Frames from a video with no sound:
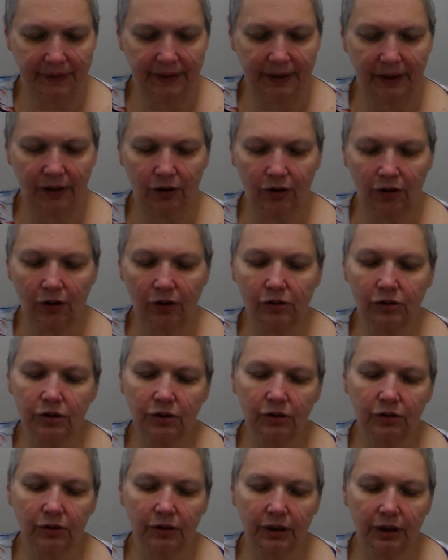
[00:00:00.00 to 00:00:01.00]
They are
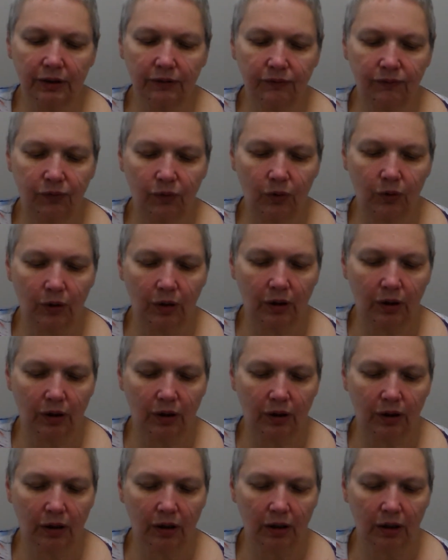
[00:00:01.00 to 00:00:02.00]
also looking
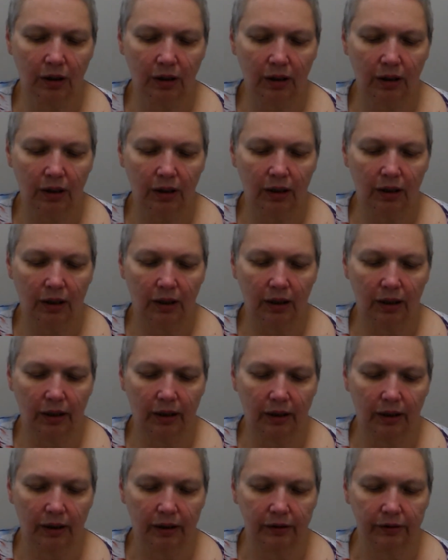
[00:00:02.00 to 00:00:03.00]
for
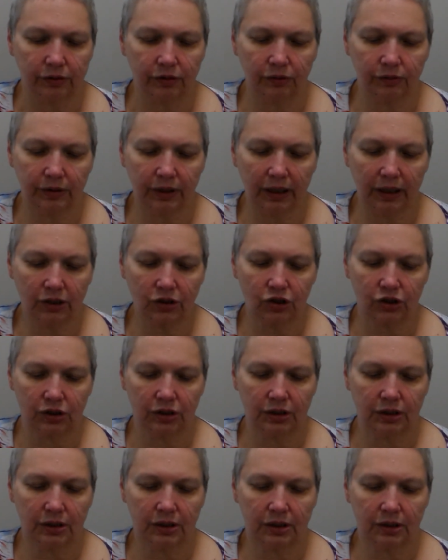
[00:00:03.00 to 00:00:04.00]

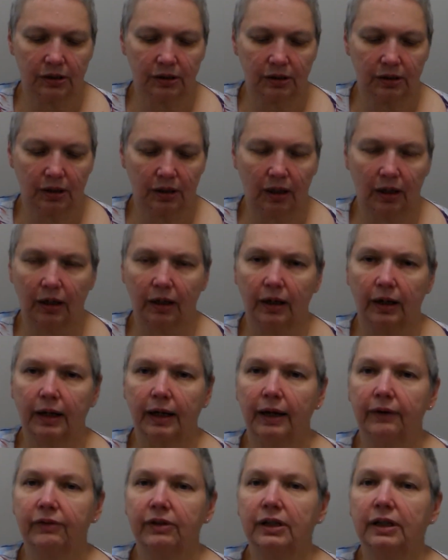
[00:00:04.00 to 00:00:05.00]
donations.
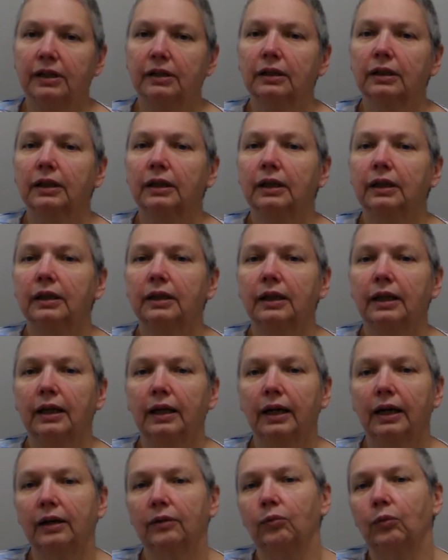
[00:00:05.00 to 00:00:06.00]
Evidently,
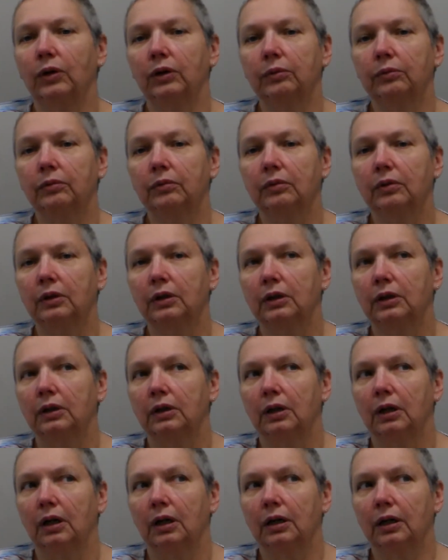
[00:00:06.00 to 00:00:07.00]
they had one
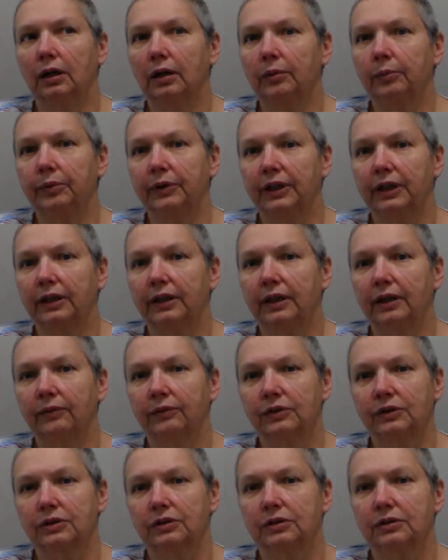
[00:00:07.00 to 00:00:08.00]
company
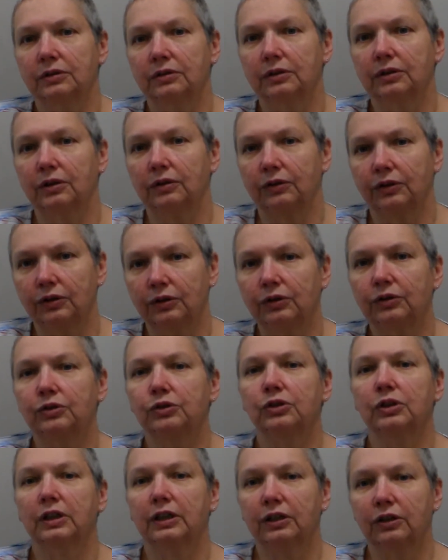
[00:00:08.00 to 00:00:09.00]
that was, you know,
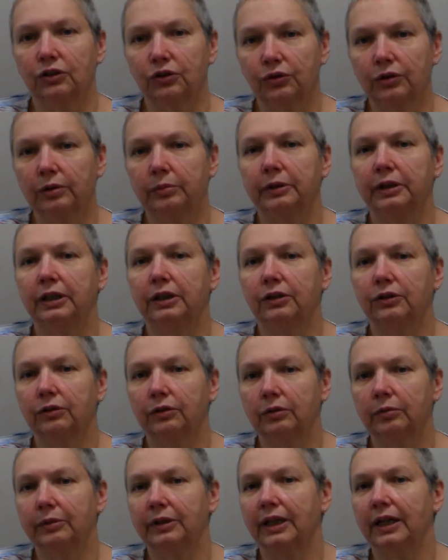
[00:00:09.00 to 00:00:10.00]
usually contributing
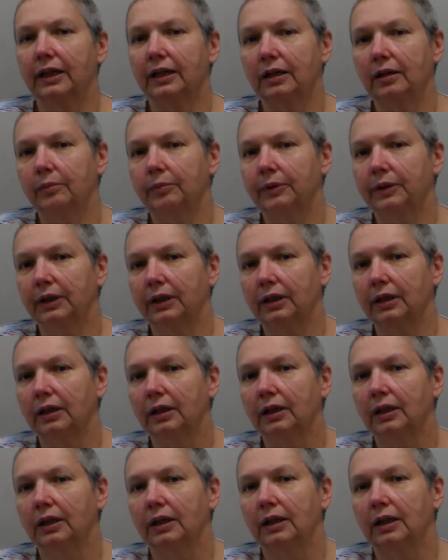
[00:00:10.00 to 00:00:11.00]
to them, and that
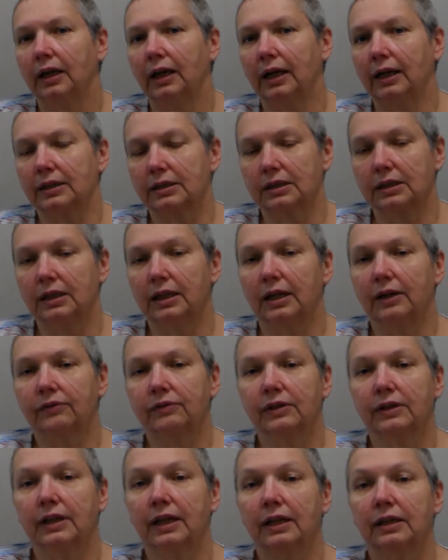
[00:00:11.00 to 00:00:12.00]
company has
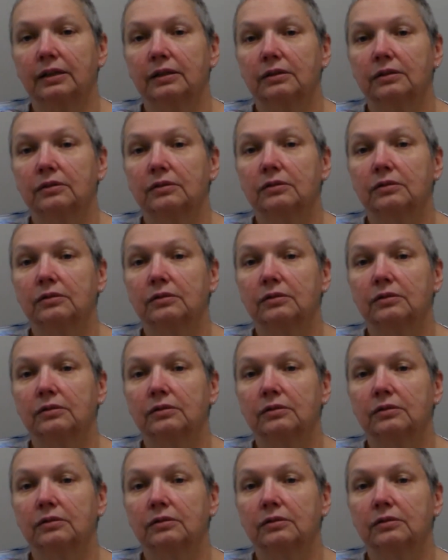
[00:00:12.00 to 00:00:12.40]
left, and that